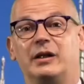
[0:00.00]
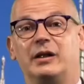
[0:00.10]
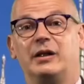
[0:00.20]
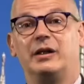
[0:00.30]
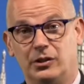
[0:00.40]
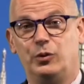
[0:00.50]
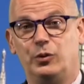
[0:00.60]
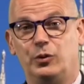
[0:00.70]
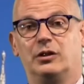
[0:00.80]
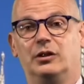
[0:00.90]
which
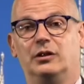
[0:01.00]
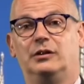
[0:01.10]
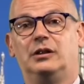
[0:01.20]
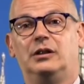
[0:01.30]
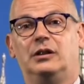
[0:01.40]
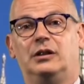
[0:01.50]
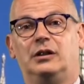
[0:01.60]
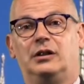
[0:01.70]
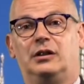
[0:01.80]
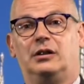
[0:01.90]
are
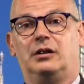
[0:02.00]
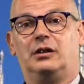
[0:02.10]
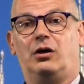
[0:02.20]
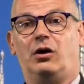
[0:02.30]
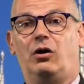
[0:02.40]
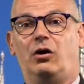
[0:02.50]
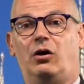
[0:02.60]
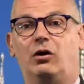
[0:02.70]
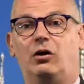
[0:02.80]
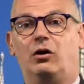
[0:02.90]
all
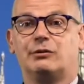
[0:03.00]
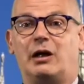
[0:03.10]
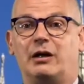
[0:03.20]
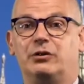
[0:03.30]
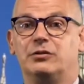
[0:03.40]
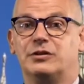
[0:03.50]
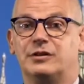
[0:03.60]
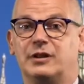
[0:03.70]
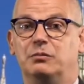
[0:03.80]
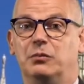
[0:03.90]
at striving to
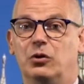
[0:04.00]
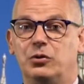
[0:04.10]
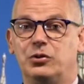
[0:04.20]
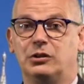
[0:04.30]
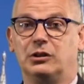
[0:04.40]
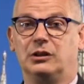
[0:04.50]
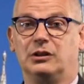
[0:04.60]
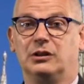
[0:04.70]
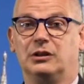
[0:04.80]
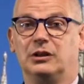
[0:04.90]
set in
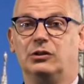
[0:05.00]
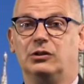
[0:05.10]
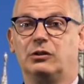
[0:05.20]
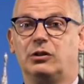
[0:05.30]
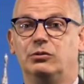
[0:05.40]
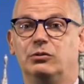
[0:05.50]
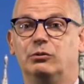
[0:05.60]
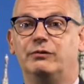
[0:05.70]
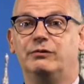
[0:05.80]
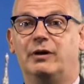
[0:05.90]
motion in order to
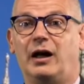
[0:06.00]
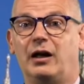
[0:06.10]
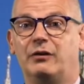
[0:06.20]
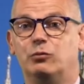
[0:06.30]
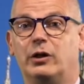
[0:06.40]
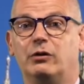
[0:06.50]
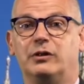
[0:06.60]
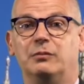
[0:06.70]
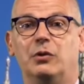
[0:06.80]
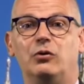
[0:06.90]
revive one of the
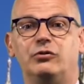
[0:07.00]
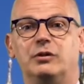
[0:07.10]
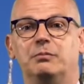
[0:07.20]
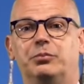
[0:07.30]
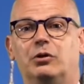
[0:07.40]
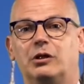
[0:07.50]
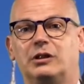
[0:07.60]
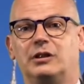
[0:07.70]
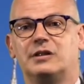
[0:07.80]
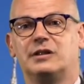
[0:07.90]
most
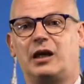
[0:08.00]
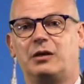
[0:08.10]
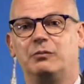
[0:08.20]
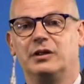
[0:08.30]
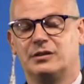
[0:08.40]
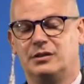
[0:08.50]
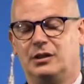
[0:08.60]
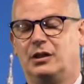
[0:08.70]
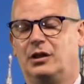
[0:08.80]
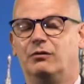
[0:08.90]
important segments
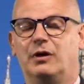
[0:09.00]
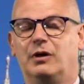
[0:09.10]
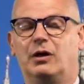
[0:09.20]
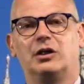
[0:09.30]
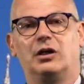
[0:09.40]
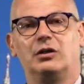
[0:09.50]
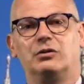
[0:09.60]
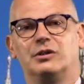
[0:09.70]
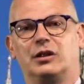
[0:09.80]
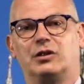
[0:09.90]
of our
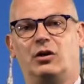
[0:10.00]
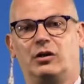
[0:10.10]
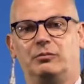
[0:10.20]
country's economy.